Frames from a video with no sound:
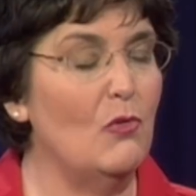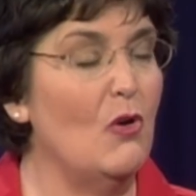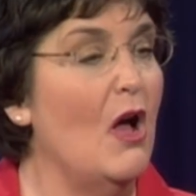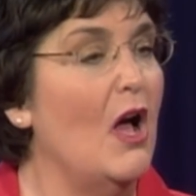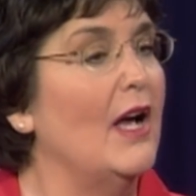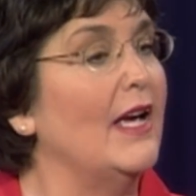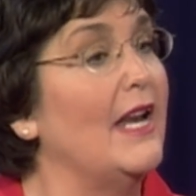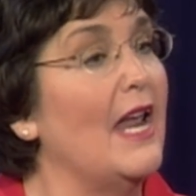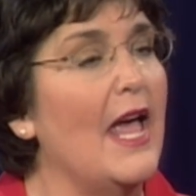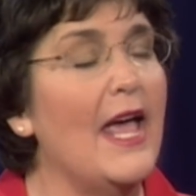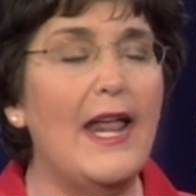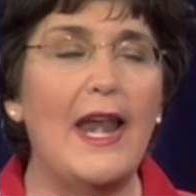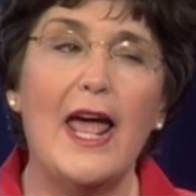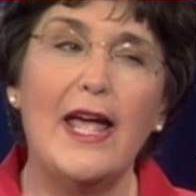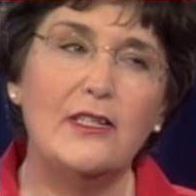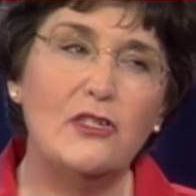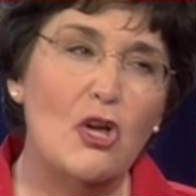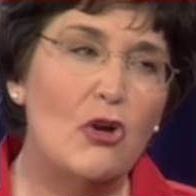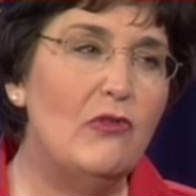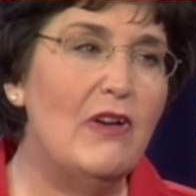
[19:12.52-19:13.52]
wrong, and
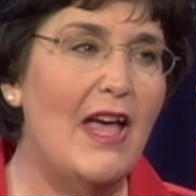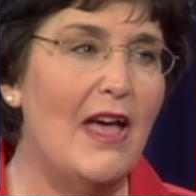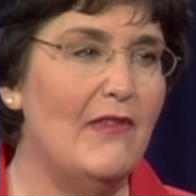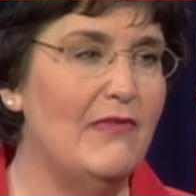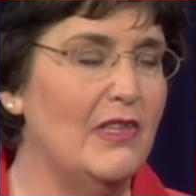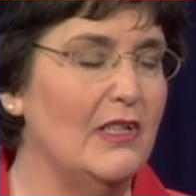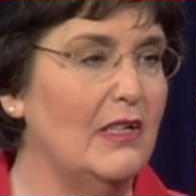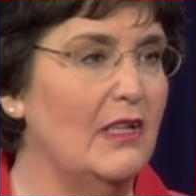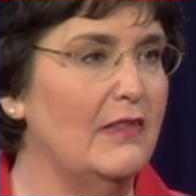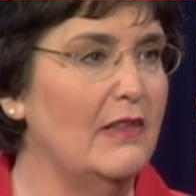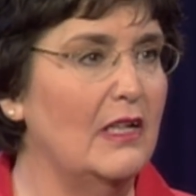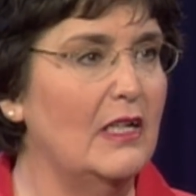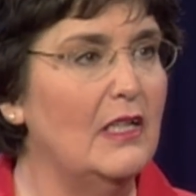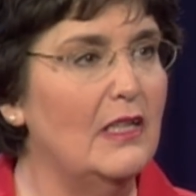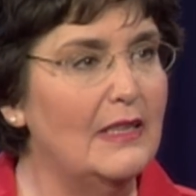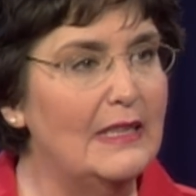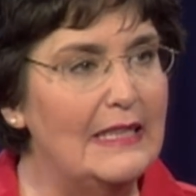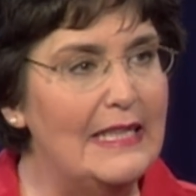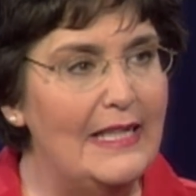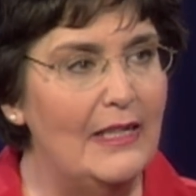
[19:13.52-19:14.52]
I don't have the
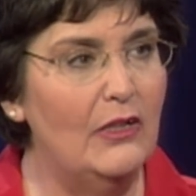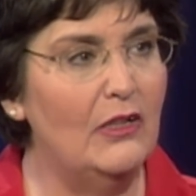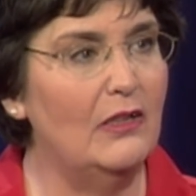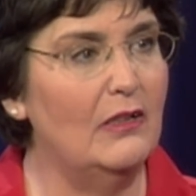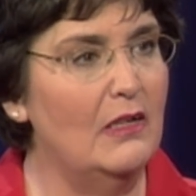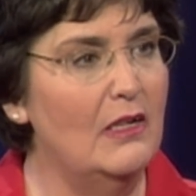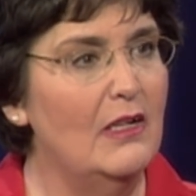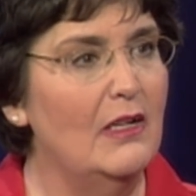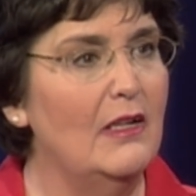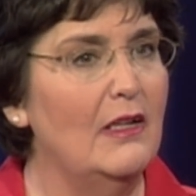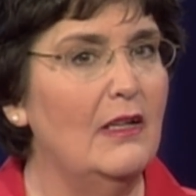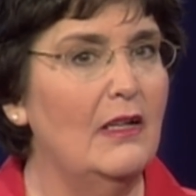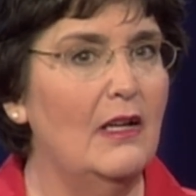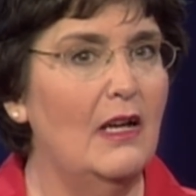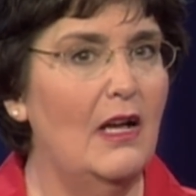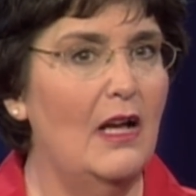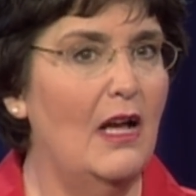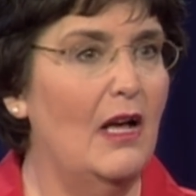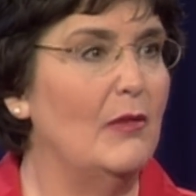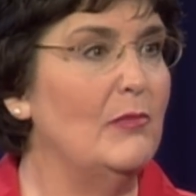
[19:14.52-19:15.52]
clear
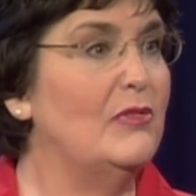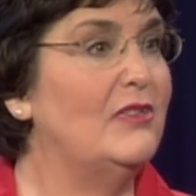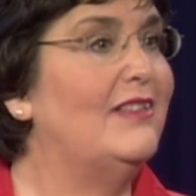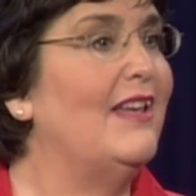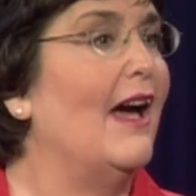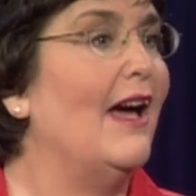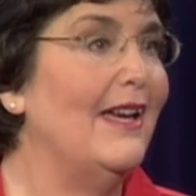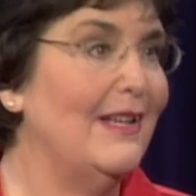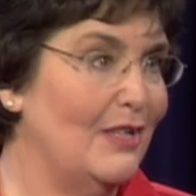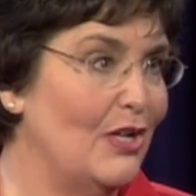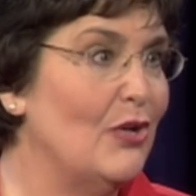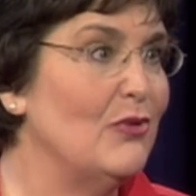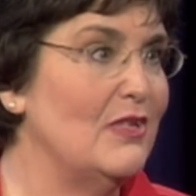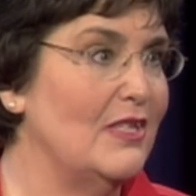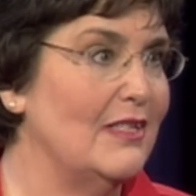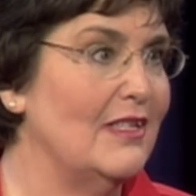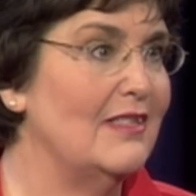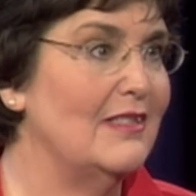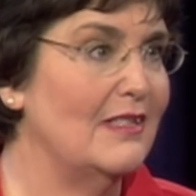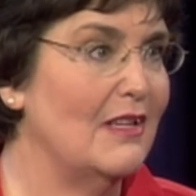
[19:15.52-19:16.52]

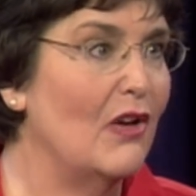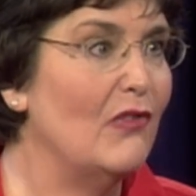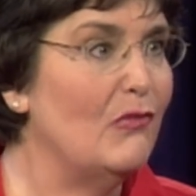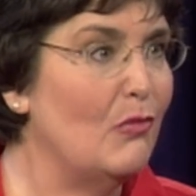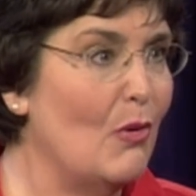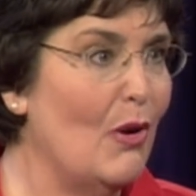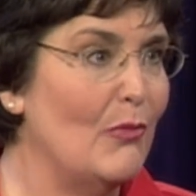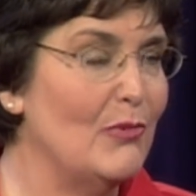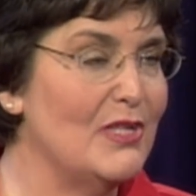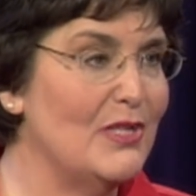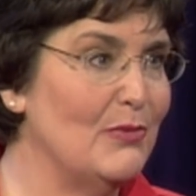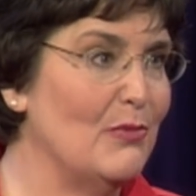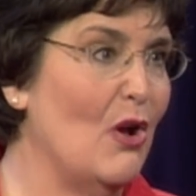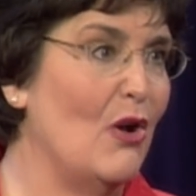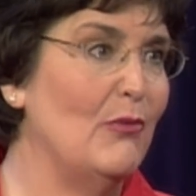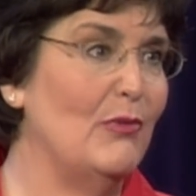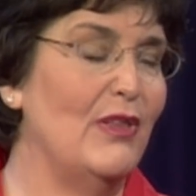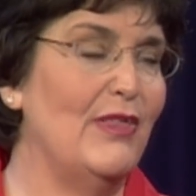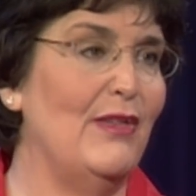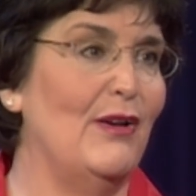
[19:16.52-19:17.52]
diagnosis of what was
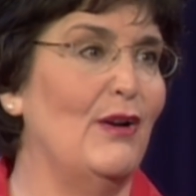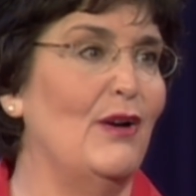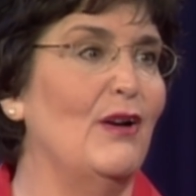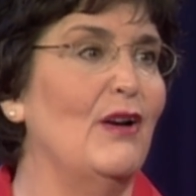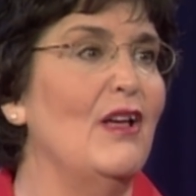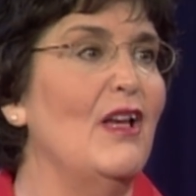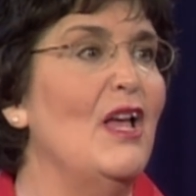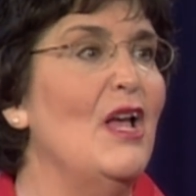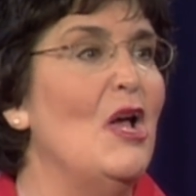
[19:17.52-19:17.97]
wrong with her,